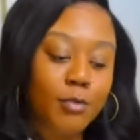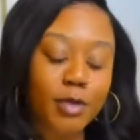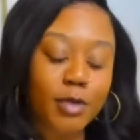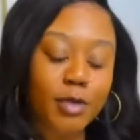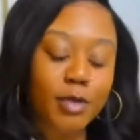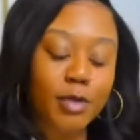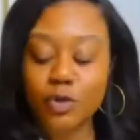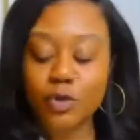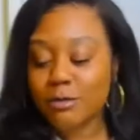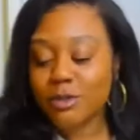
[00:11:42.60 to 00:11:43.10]

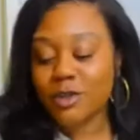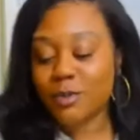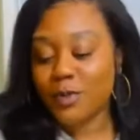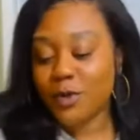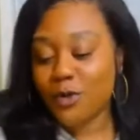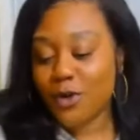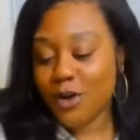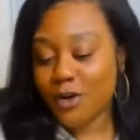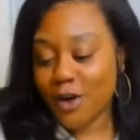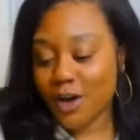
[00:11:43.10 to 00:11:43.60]
but you probably shouldn't
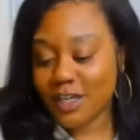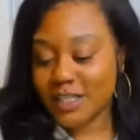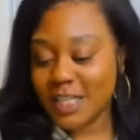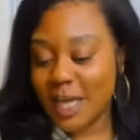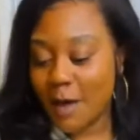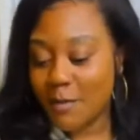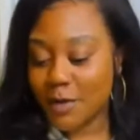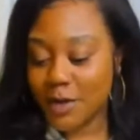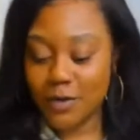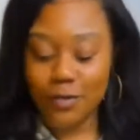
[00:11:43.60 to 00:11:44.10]
be going all the
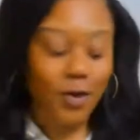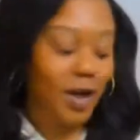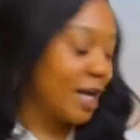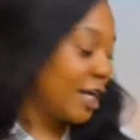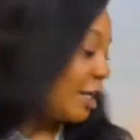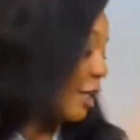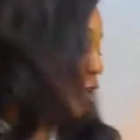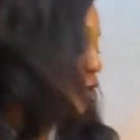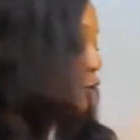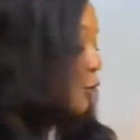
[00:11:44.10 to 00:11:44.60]
time
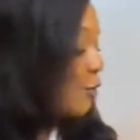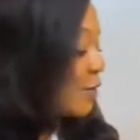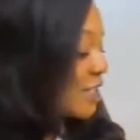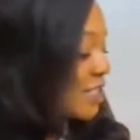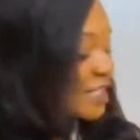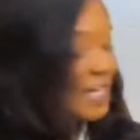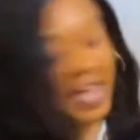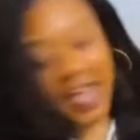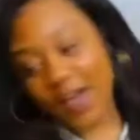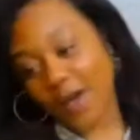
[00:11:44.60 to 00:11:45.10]
anyway. Get you a
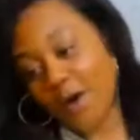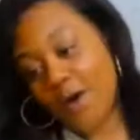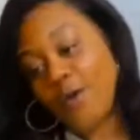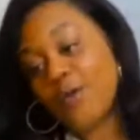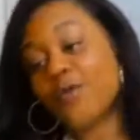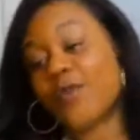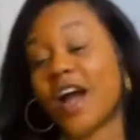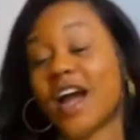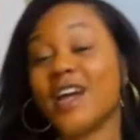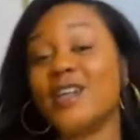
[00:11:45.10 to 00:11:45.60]

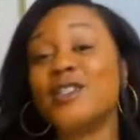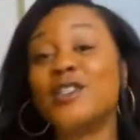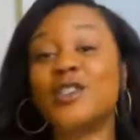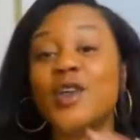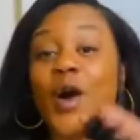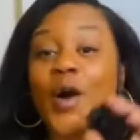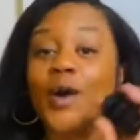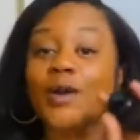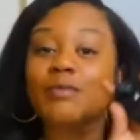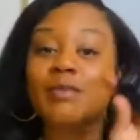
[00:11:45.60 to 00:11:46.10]
scale, right?
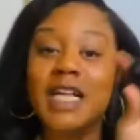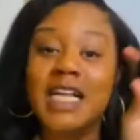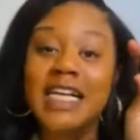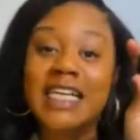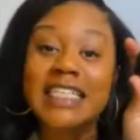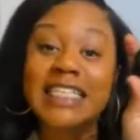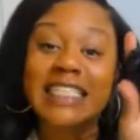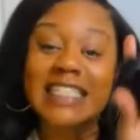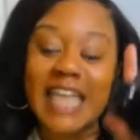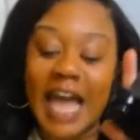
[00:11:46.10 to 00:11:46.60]
So,
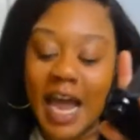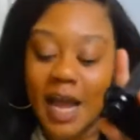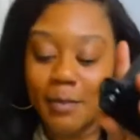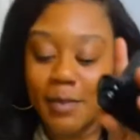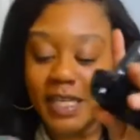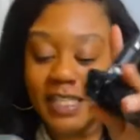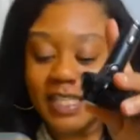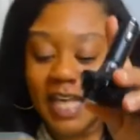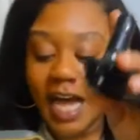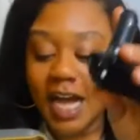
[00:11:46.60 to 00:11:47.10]

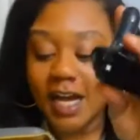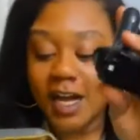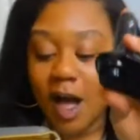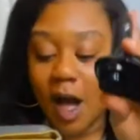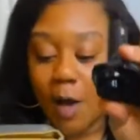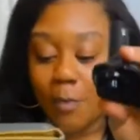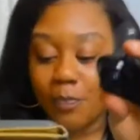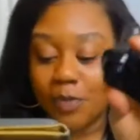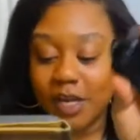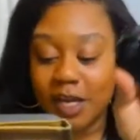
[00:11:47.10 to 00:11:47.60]
same exact
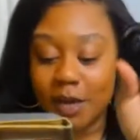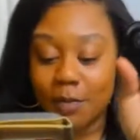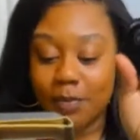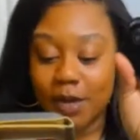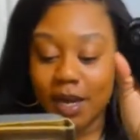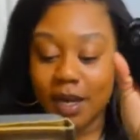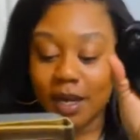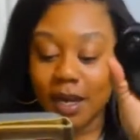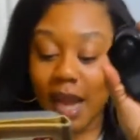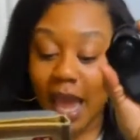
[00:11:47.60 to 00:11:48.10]
company,
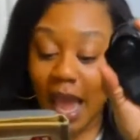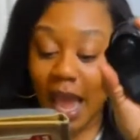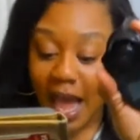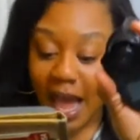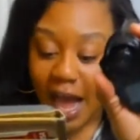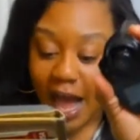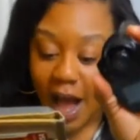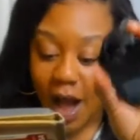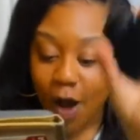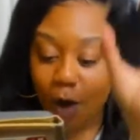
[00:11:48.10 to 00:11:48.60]
but
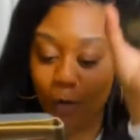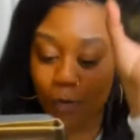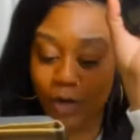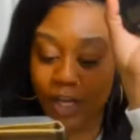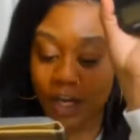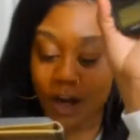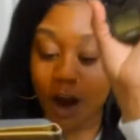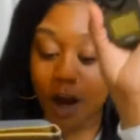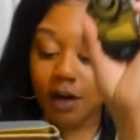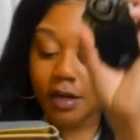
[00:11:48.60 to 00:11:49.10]
now
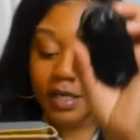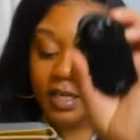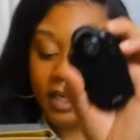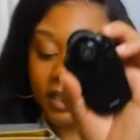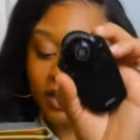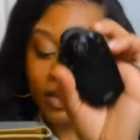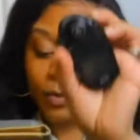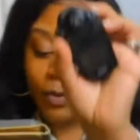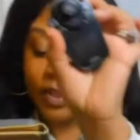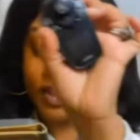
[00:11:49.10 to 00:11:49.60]
we are
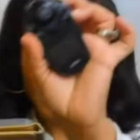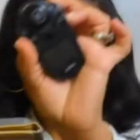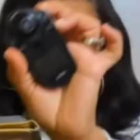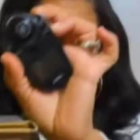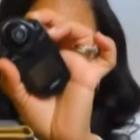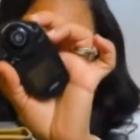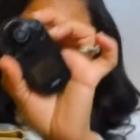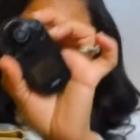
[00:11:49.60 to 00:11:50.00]
dealing with this